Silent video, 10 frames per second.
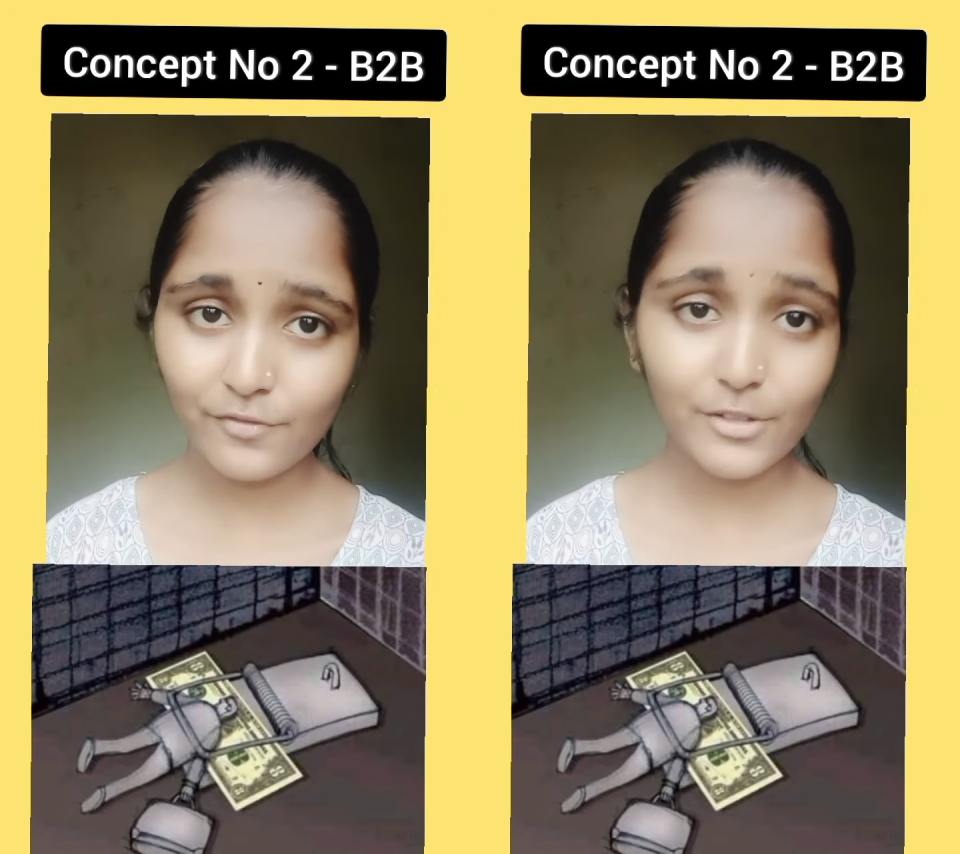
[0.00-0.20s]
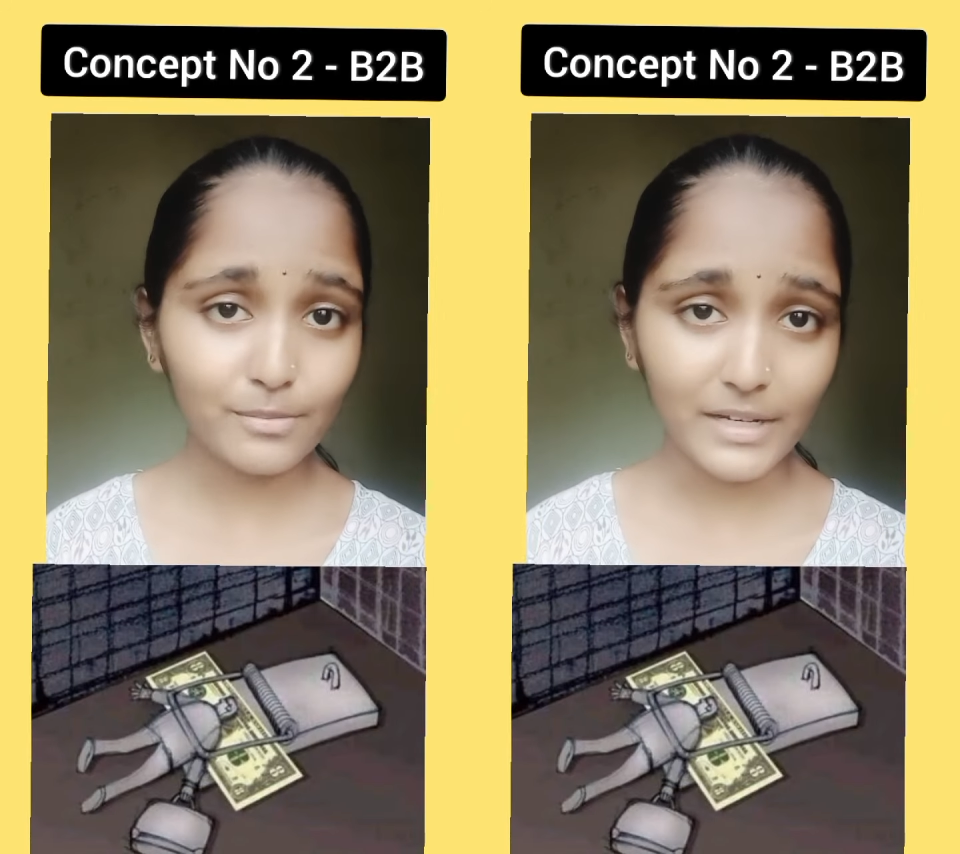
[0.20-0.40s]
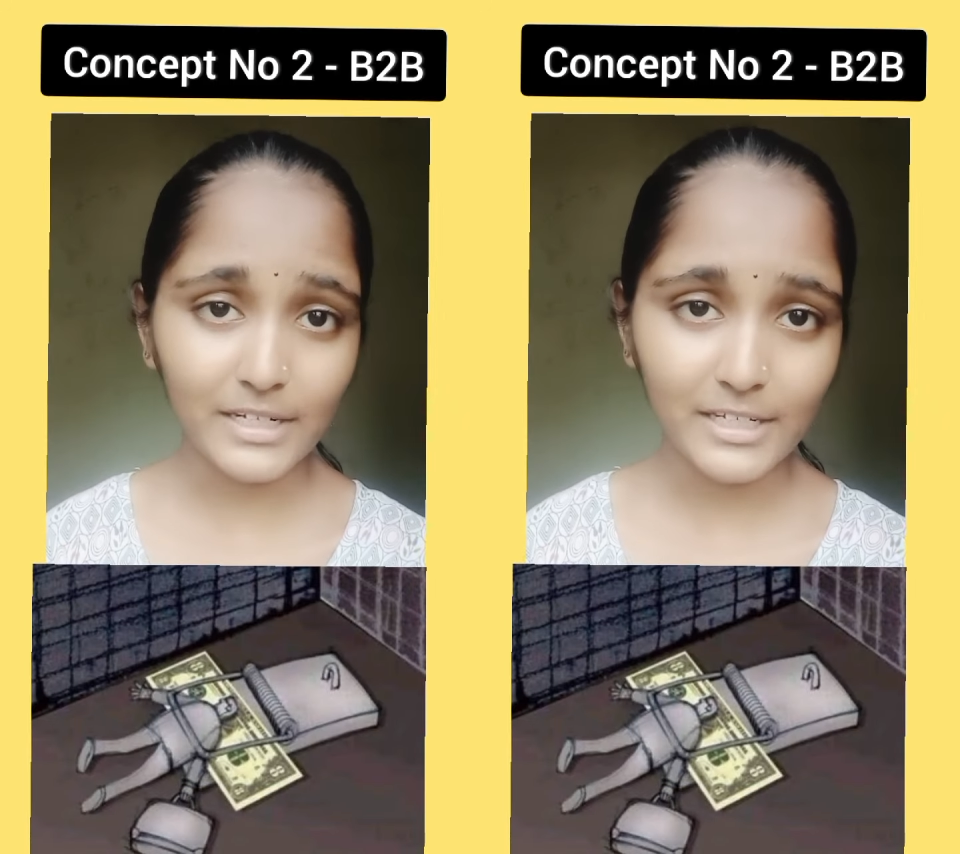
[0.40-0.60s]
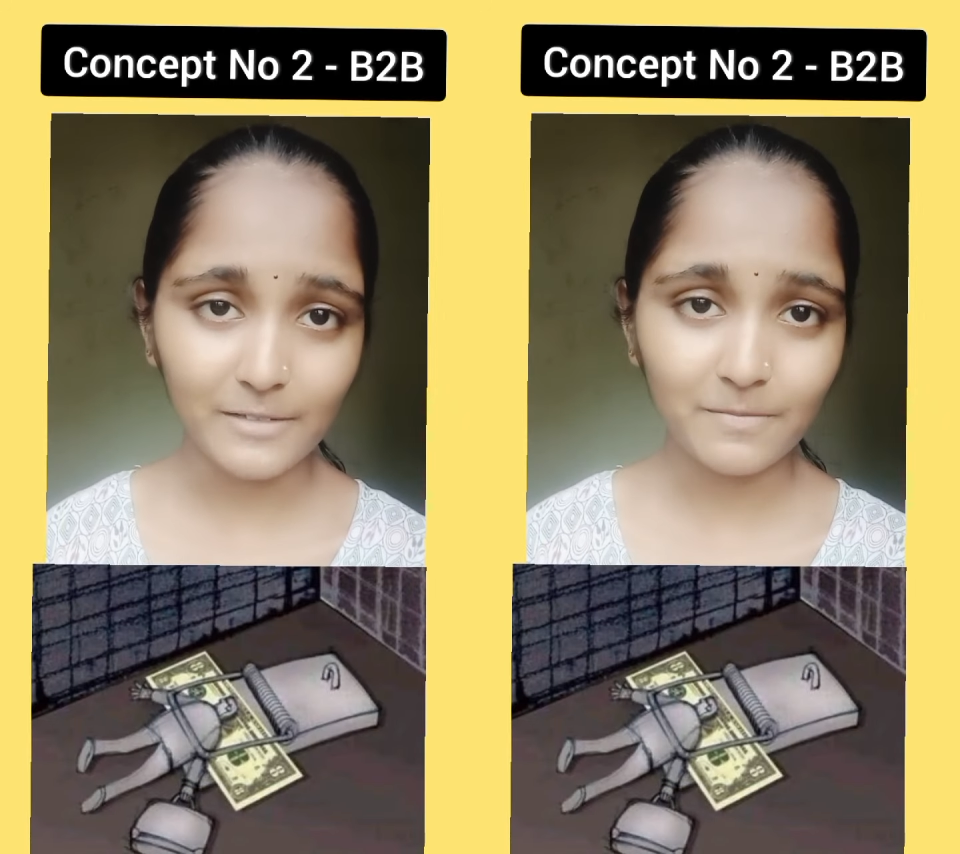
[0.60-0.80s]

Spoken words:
for money.